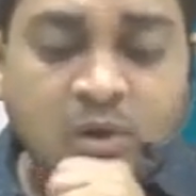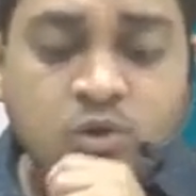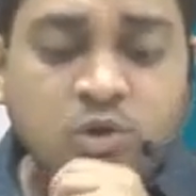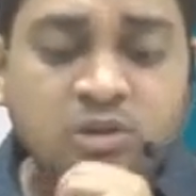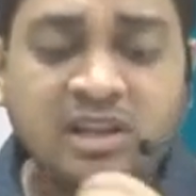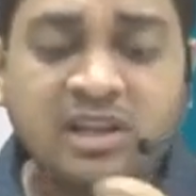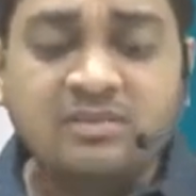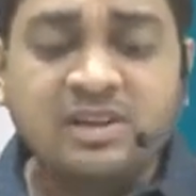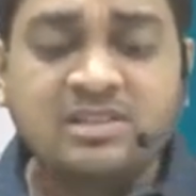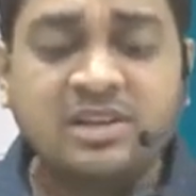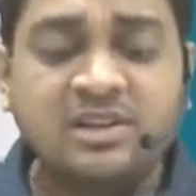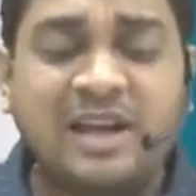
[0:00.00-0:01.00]
So they give
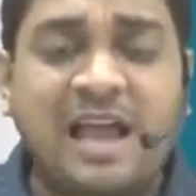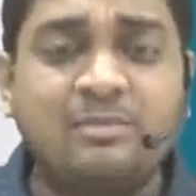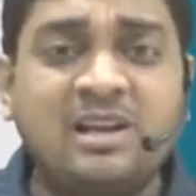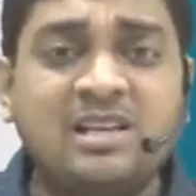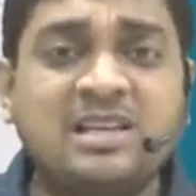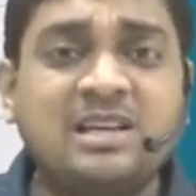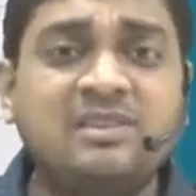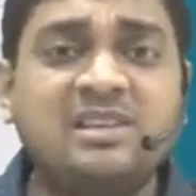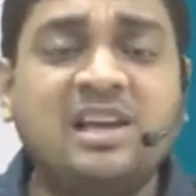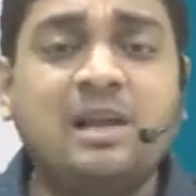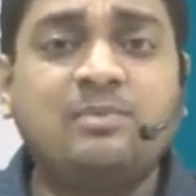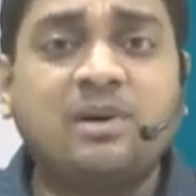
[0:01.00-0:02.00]
us the trial balance, and with
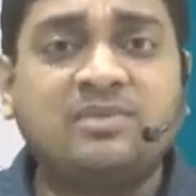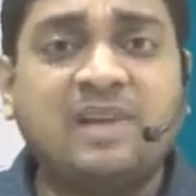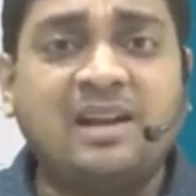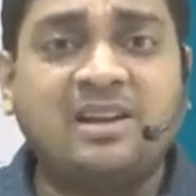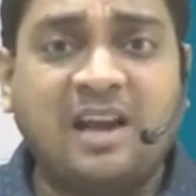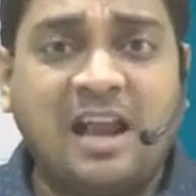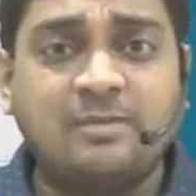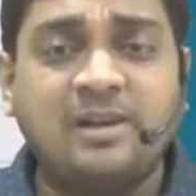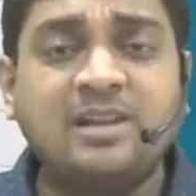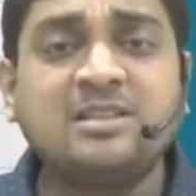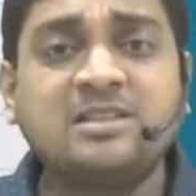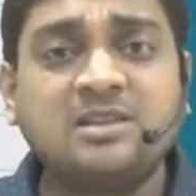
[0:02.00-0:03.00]
the help of that trial
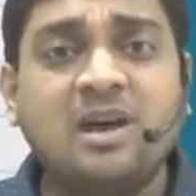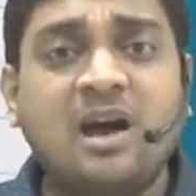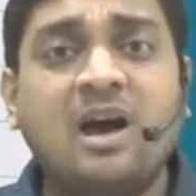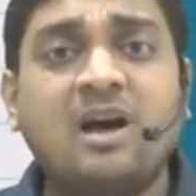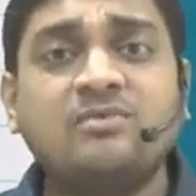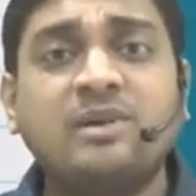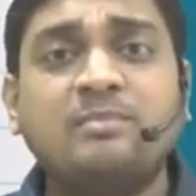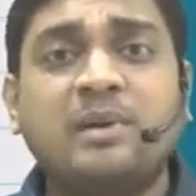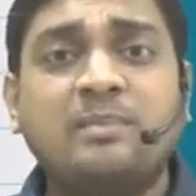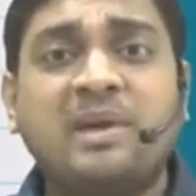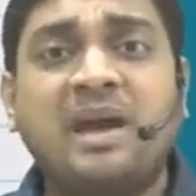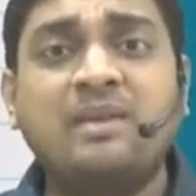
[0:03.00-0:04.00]
balance we
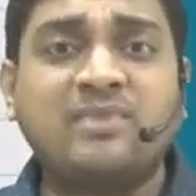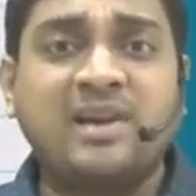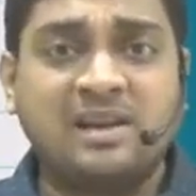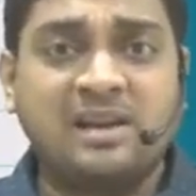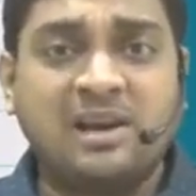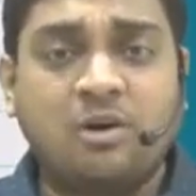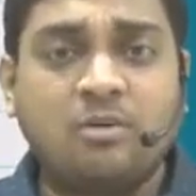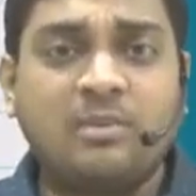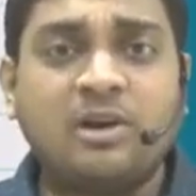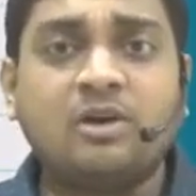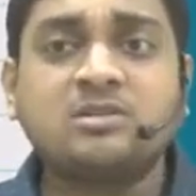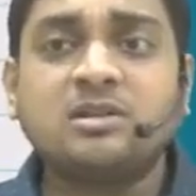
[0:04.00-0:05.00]
prepare final account,
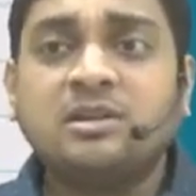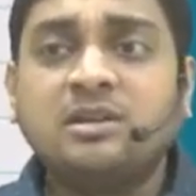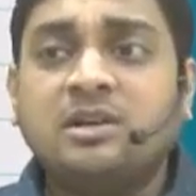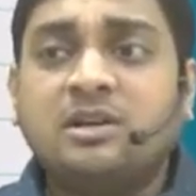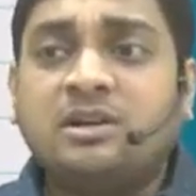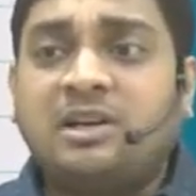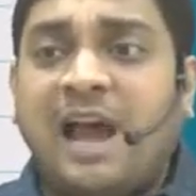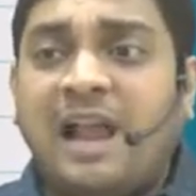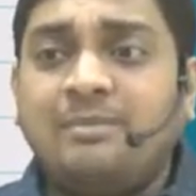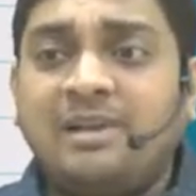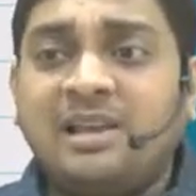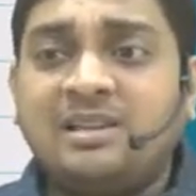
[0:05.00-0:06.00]
because
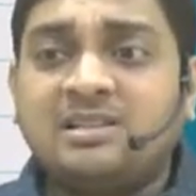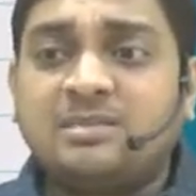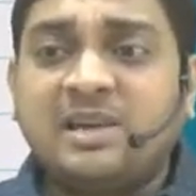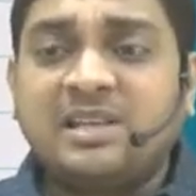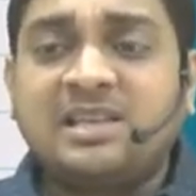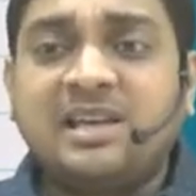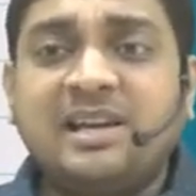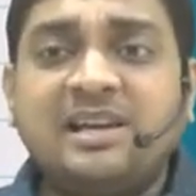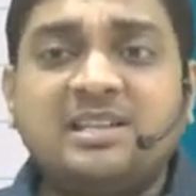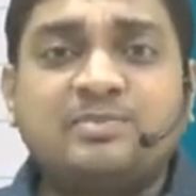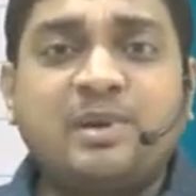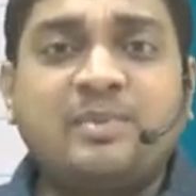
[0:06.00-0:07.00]
trial balance basically
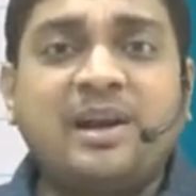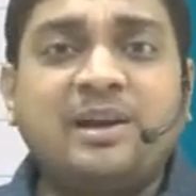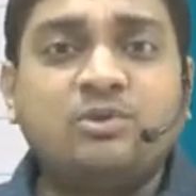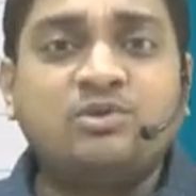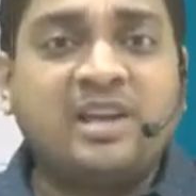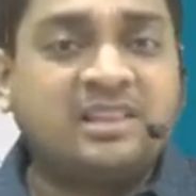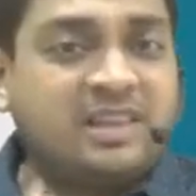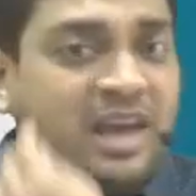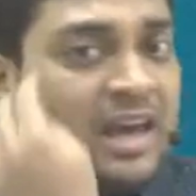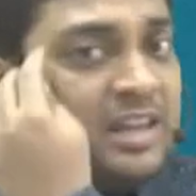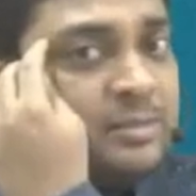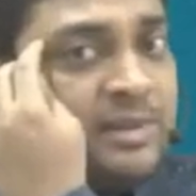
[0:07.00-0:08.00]
it is prepared to check the
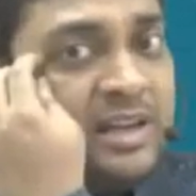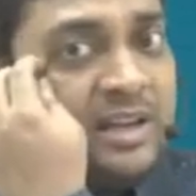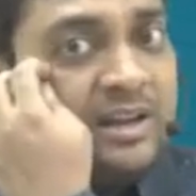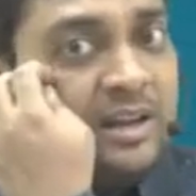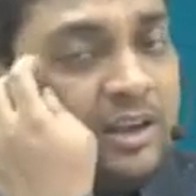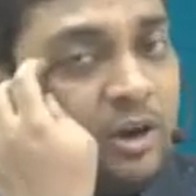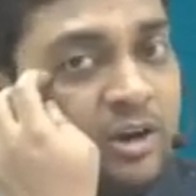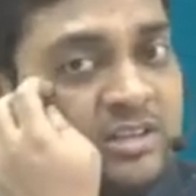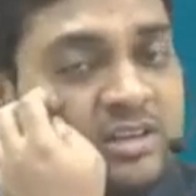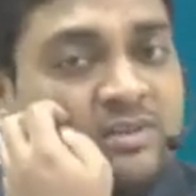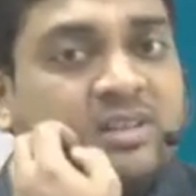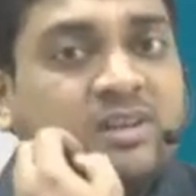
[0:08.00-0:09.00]
arithmetical
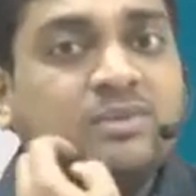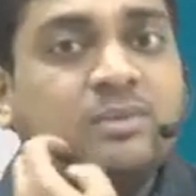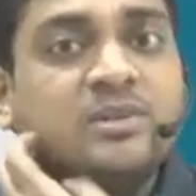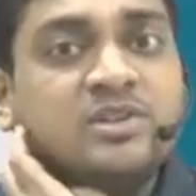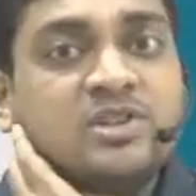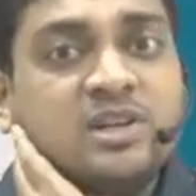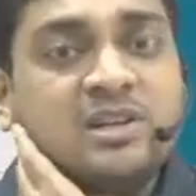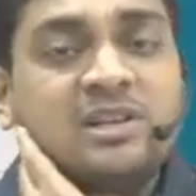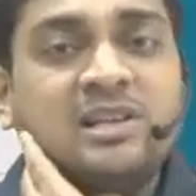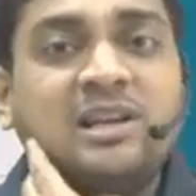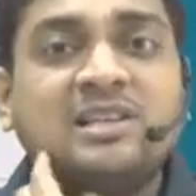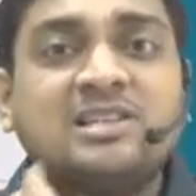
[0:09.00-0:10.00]
accuracy whether from the journal
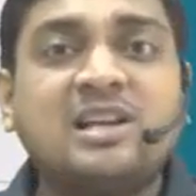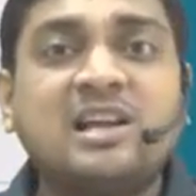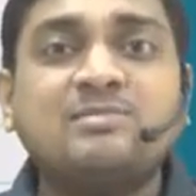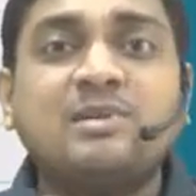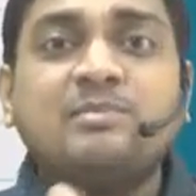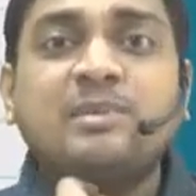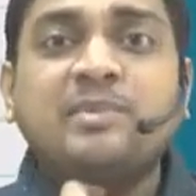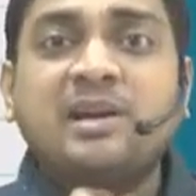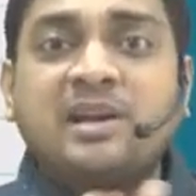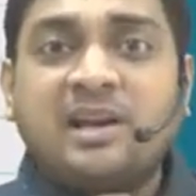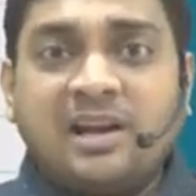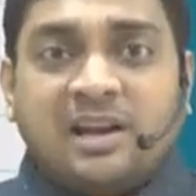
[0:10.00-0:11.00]
the ledger has been
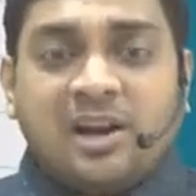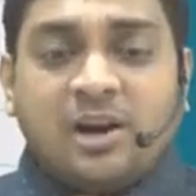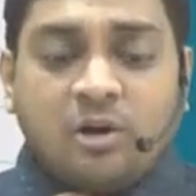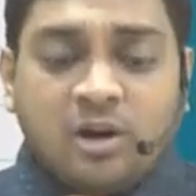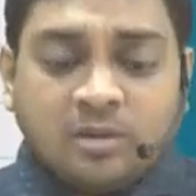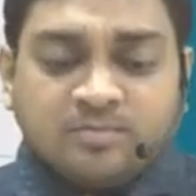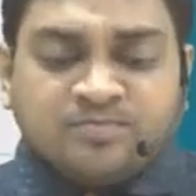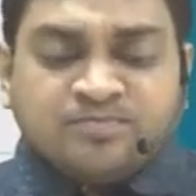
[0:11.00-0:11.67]
prepared correctly or not.